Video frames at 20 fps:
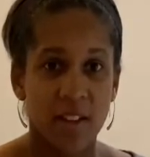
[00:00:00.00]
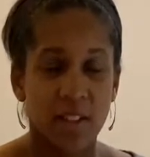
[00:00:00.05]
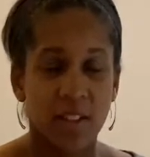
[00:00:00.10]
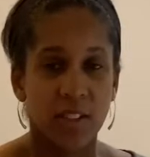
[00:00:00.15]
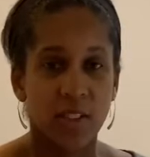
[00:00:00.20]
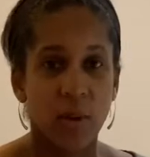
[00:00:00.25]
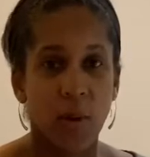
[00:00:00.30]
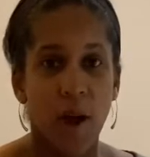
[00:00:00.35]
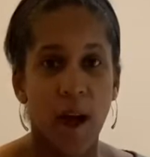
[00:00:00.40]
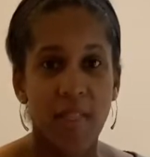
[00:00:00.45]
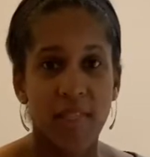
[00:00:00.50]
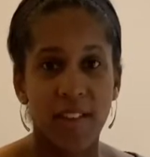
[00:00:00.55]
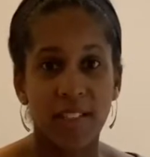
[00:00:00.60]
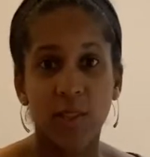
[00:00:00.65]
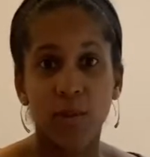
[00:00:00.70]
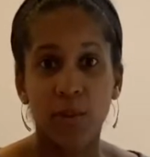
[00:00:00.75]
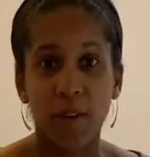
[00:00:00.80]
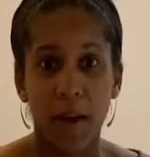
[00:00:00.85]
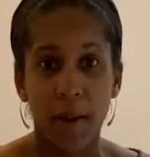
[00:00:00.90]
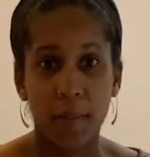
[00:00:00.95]
So that's
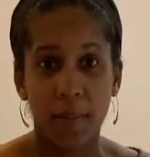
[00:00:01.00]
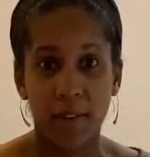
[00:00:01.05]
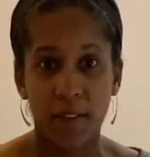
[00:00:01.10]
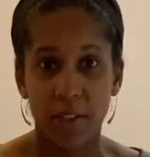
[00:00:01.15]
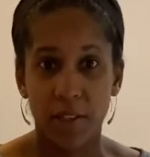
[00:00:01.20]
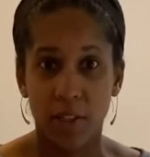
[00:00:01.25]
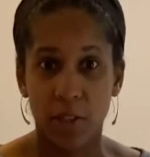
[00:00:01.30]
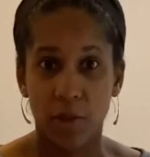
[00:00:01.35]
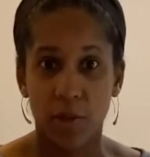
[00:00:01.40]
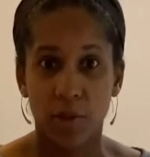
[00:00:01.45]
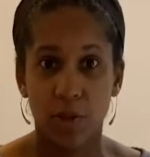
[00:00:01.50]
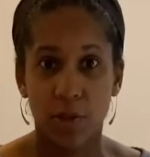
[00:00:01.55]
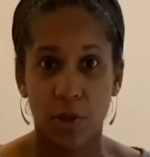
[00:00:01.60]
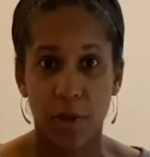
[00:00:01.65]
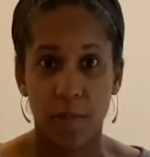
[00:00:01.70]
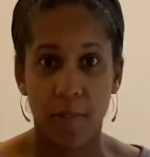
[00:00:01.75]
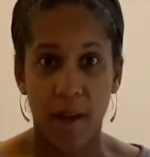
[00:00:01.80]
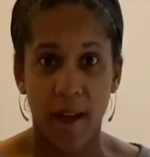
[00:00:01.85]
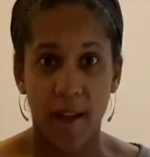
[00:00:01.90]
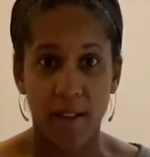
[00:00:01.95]
what I'm going to do during
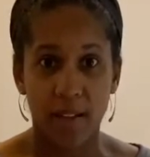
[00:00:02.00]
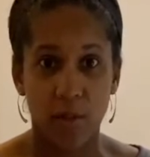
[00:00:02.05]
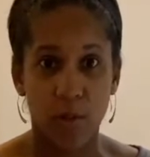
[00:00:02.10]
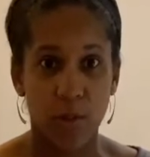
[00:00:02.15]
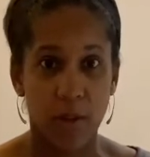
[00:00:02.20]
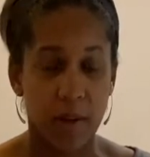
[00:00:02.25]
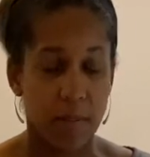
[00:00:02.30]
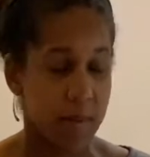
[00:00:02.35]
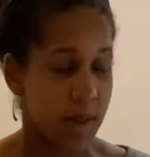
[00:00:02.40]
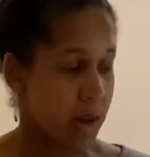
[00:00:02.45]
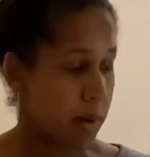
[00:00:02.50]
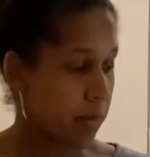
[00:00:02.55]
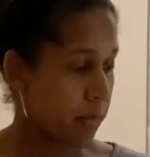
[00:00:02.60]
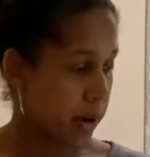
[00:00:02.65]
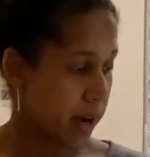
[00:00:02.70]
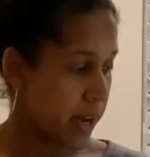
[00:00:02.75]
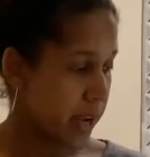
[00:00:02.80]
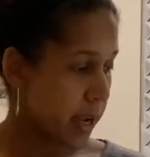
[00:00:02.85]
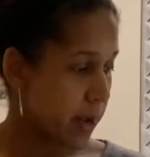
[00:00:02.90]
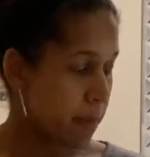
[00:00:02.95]
my 20-minute break.